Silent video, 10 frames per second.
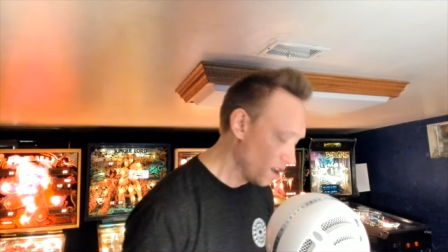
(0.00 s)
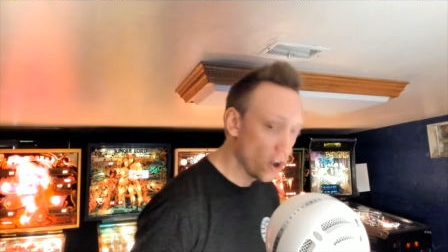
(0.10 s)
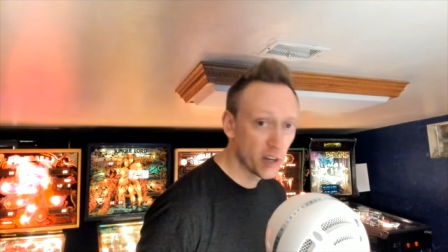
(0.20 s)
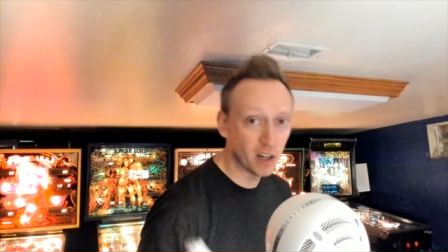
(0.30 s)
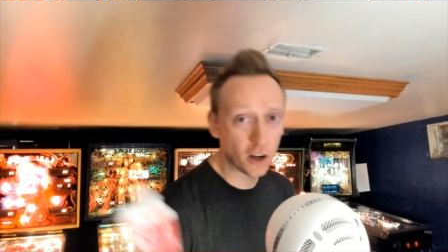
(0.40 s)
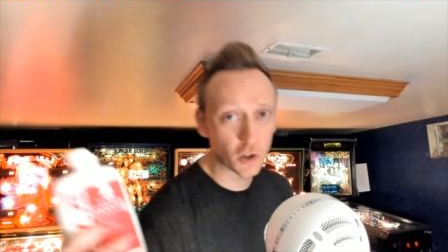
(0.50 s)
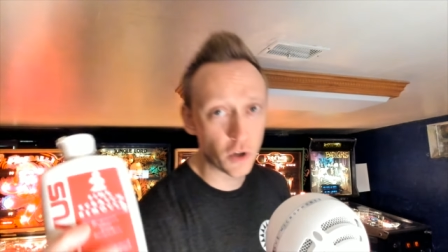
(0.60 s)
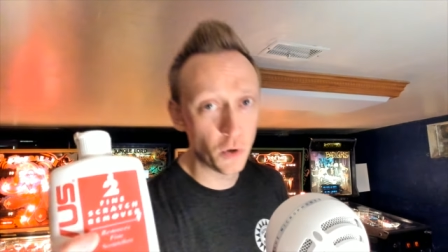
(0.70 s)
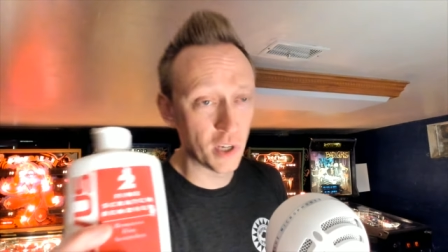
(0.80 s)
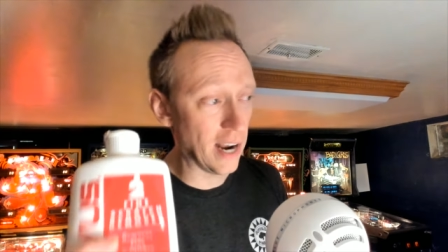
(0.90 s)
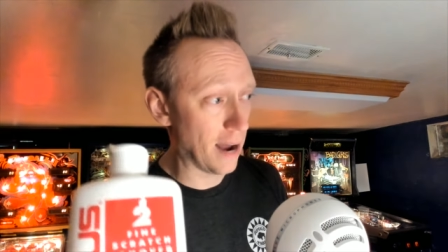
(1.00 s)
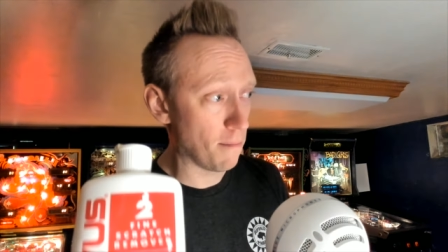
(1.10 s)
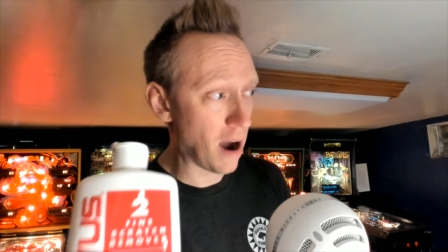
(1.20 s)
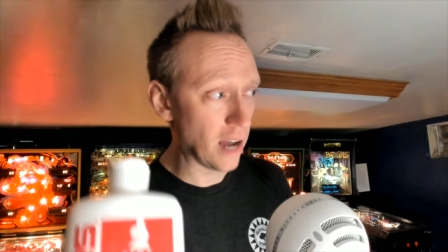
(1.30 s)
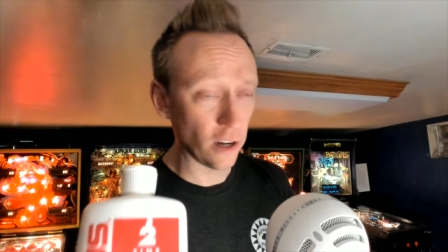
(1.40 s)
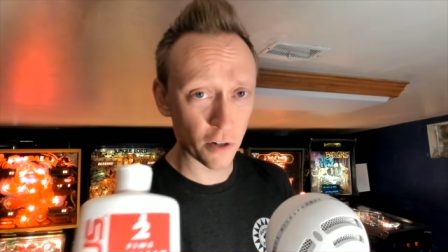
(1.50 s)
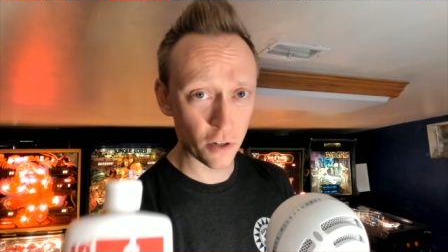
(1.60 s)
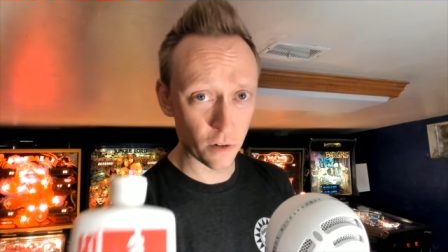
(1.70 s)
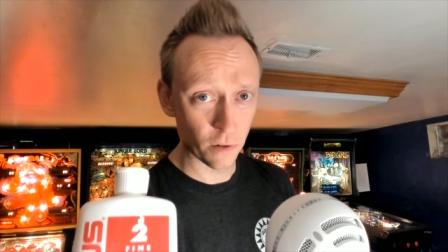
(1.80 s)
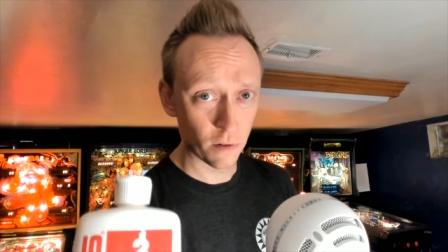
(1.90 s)
Oh, you can also use it on Mylar
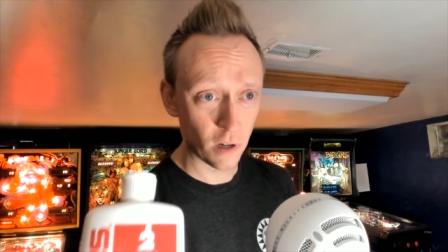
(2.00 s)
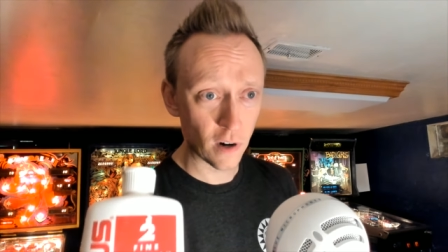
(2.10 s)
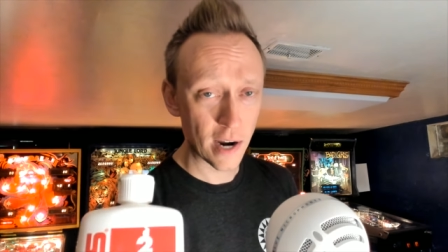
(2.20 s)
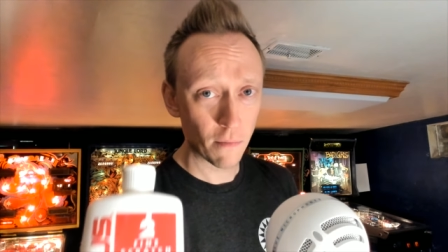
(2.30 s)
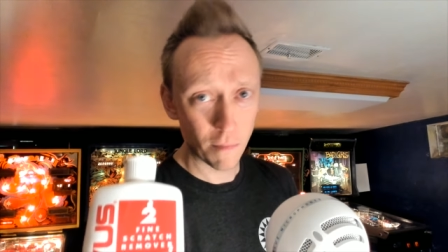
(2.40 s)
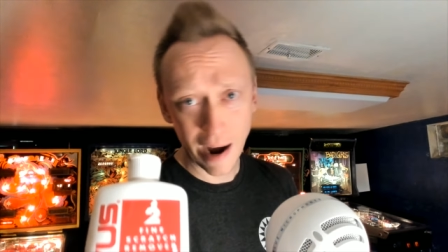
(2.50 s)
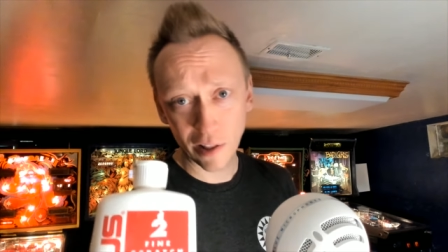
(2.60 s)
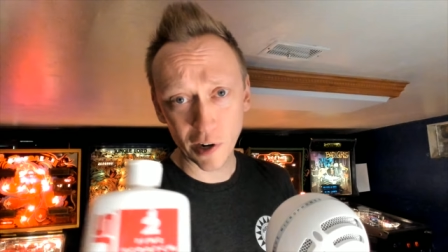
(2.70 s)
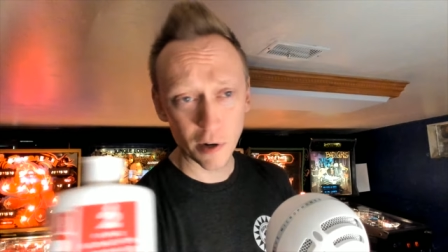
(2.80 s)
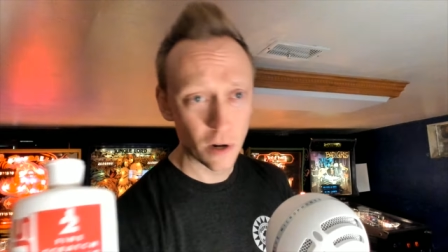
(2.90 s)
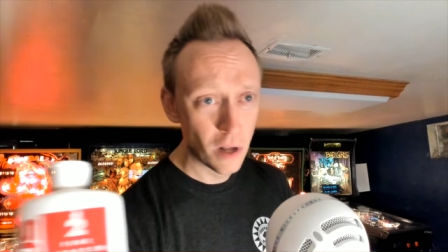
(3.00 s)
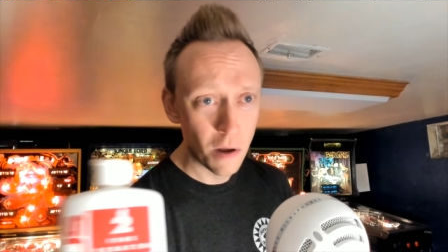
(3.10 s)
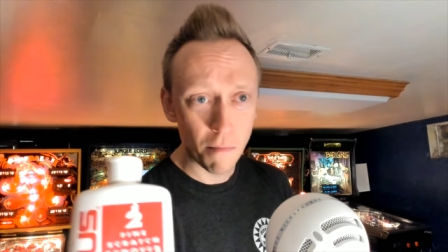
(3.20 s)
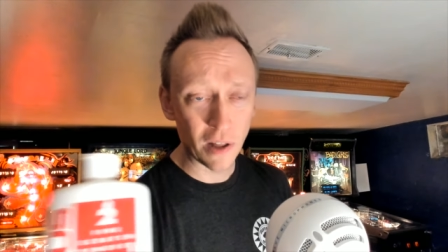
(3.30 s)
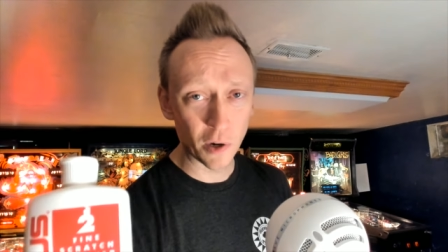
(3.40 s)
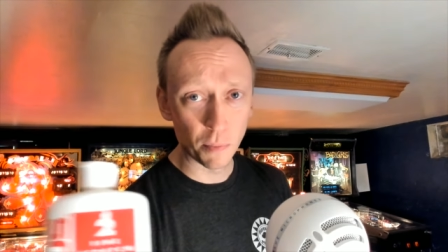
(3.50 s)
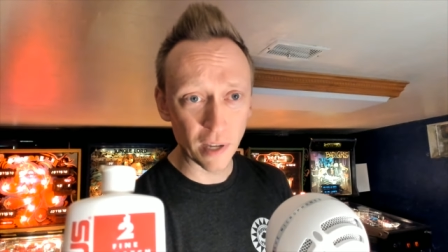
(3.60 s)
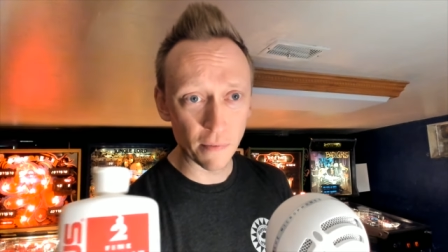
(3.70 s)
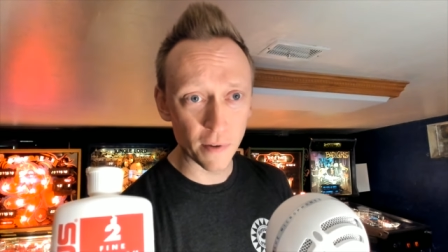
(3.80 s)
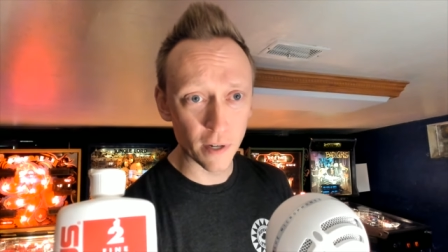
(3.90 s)
too. All right, Mylar
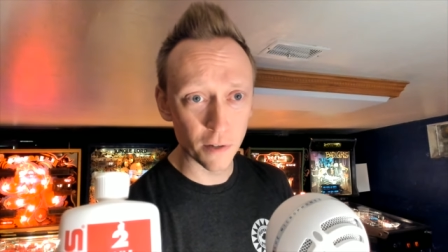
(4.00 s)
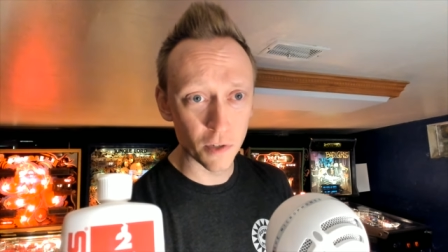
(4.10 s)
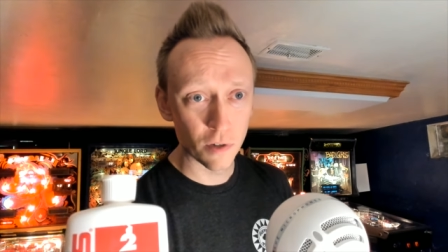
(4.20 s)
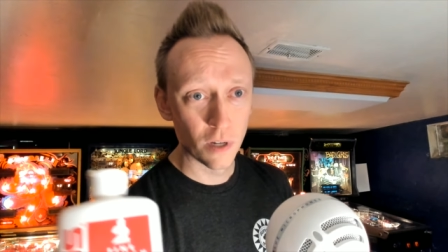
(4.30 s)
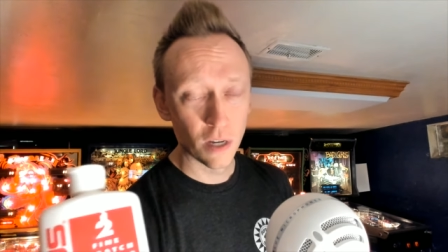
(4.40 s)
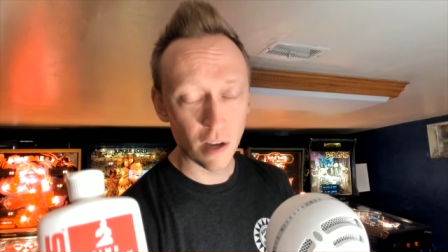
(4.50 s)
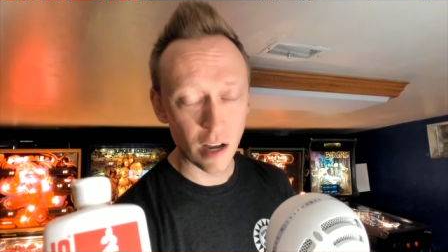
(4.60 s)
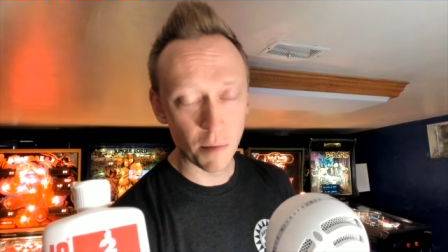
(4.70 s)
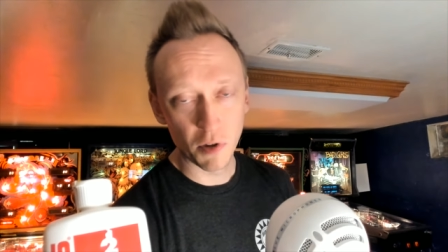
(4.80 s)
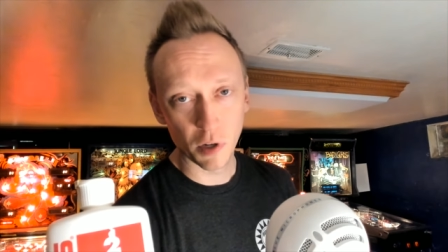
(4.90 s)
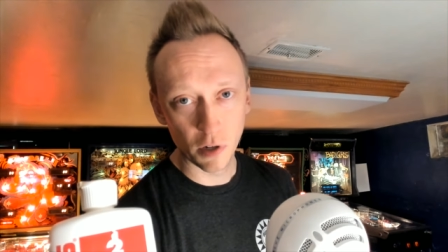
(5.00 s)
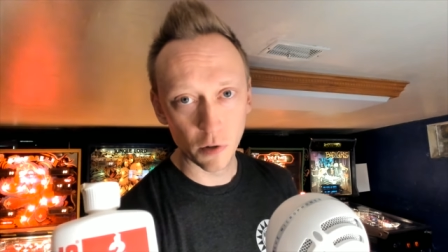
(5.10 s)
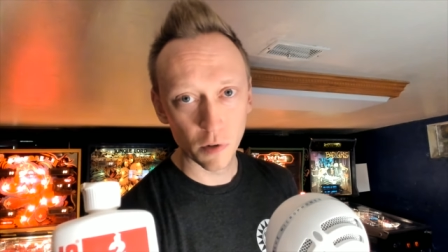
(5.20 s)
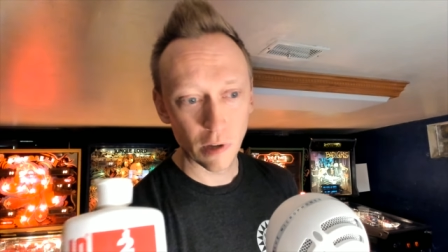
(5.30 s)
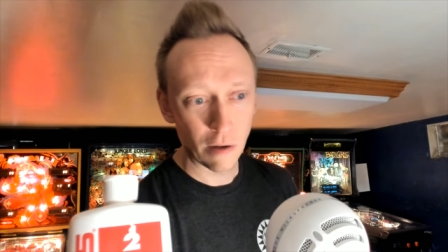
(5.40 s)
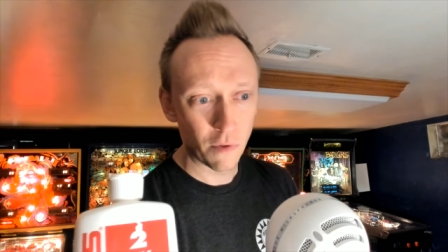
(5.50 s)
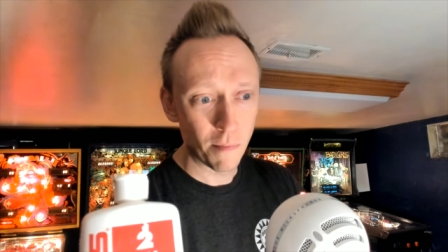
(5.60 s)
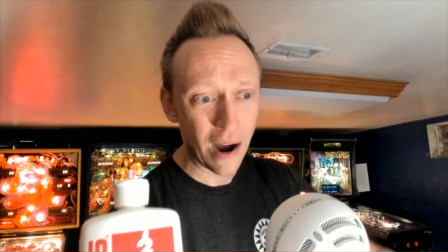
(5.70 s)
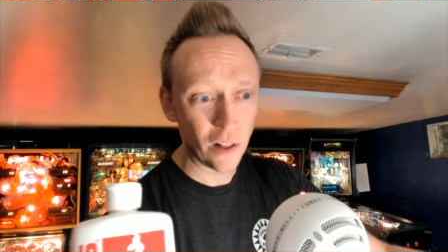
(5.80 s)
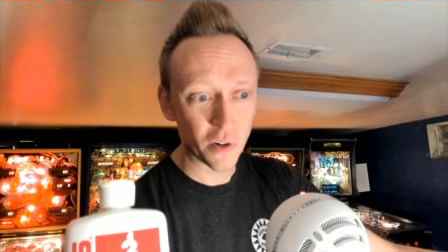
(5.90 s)
playfields. You can use when
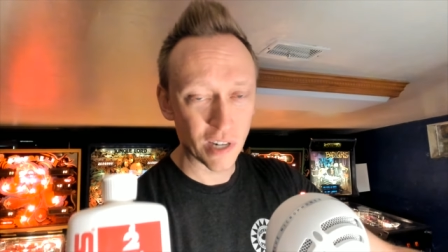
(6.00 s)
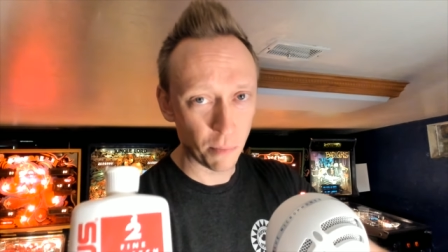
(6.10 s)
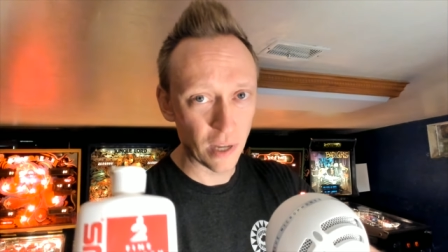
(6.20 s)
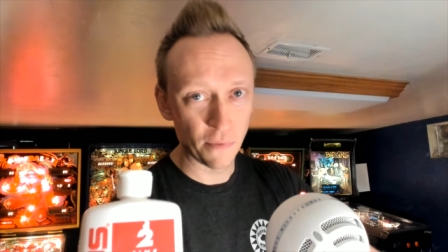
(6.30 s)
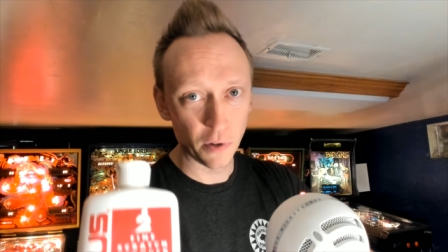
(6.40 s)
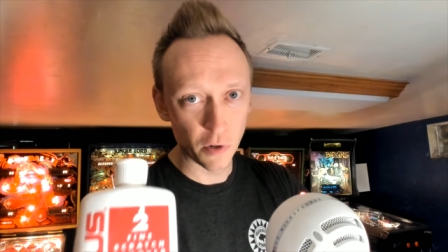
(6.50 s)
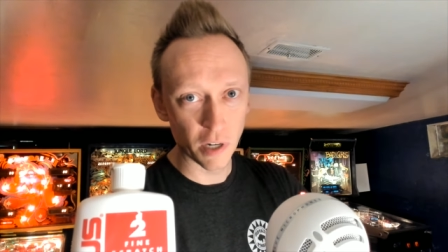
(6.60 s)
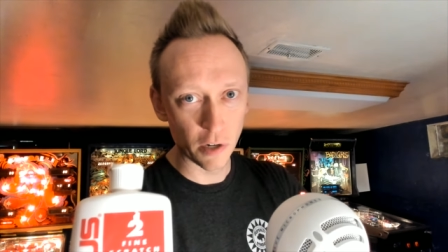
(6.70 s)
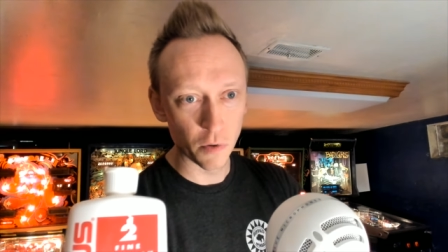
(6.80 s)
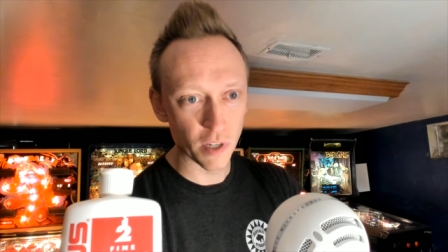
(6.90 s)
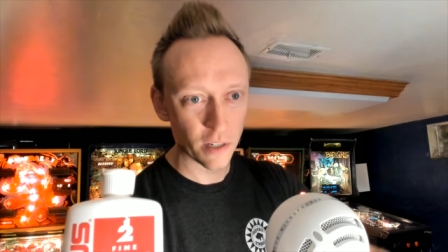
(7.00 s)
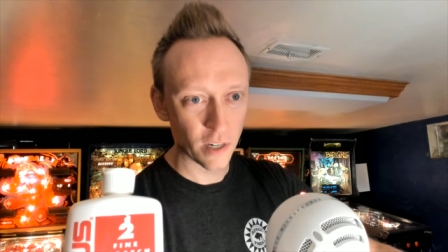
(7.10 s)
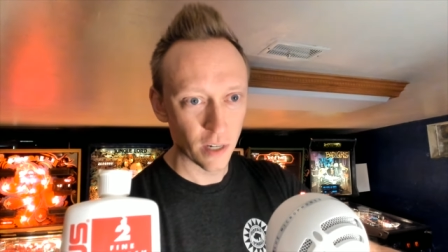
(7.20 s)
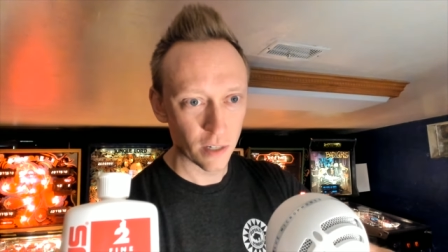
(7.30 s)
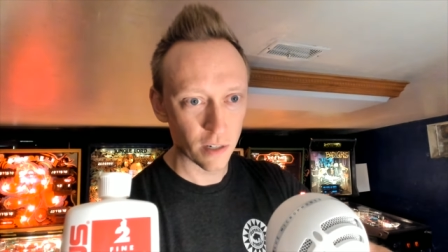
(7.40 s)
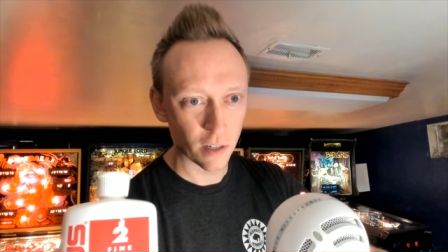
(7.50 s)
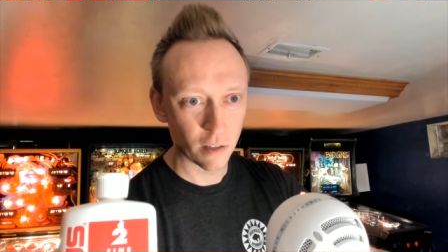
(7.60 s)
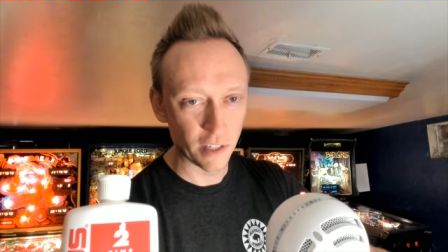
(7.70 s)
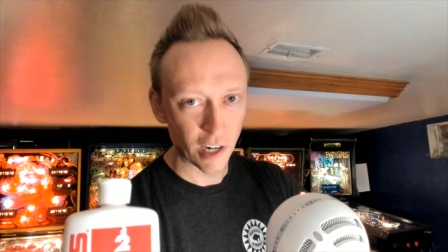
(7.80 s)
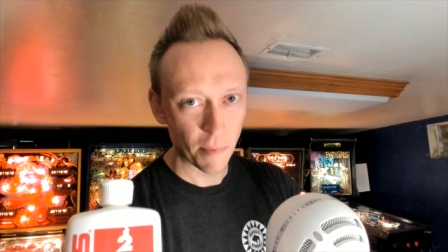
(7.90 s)
Mylar is on a playfield. You can use it to
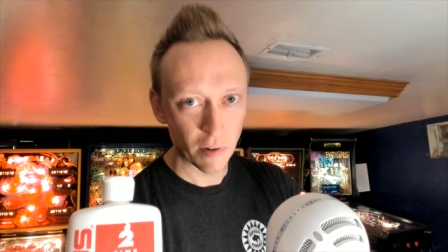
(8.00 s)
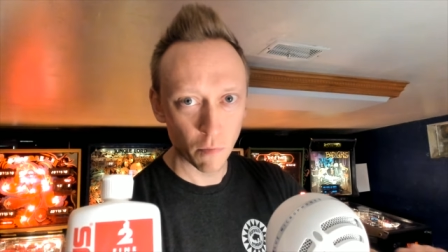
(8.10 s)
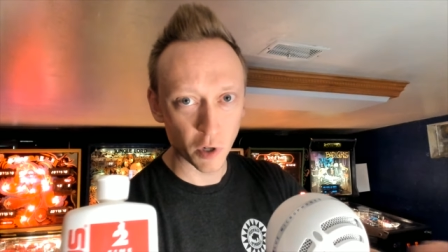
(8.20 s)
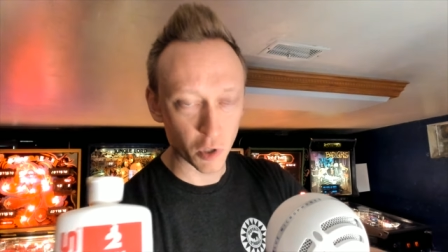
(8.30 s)
clean it up. It works